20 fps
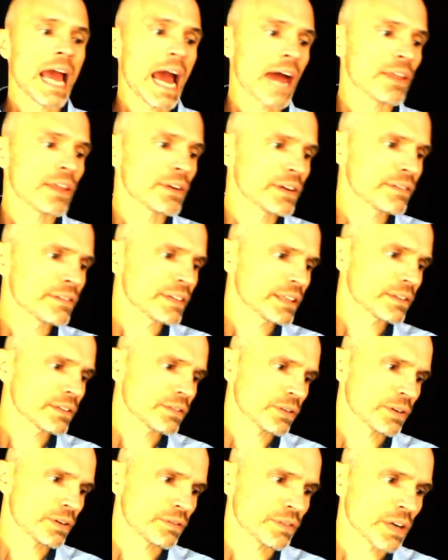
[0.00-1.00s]
And there are even
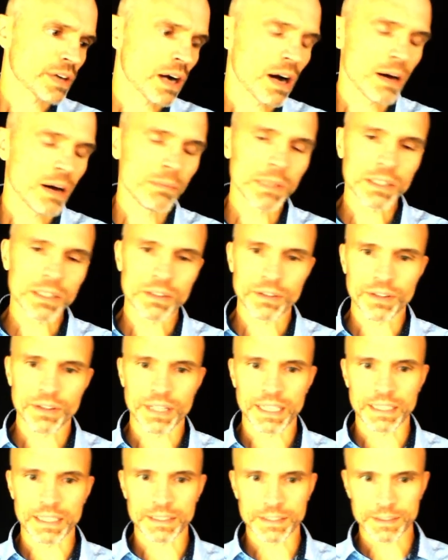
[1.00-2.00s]
sort of comical
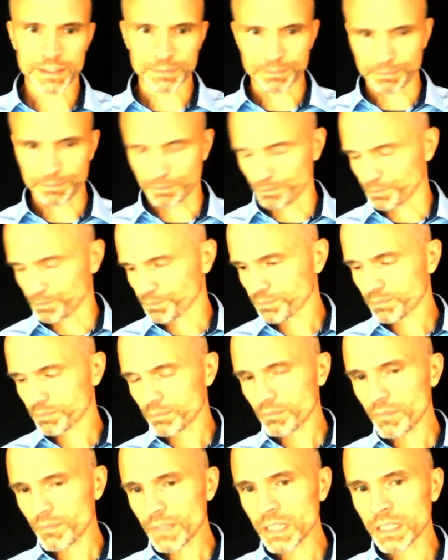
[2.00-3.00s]
things
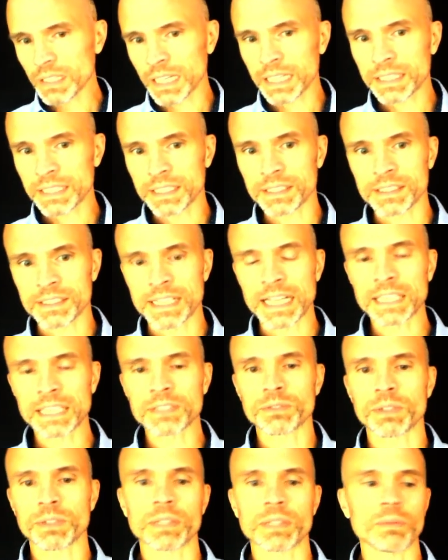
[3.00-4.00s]
like this
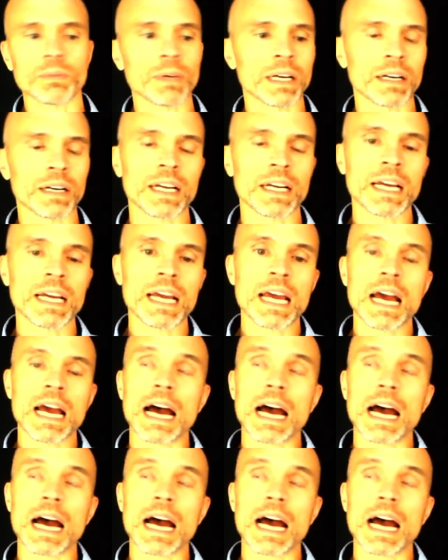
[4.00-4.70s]
next one where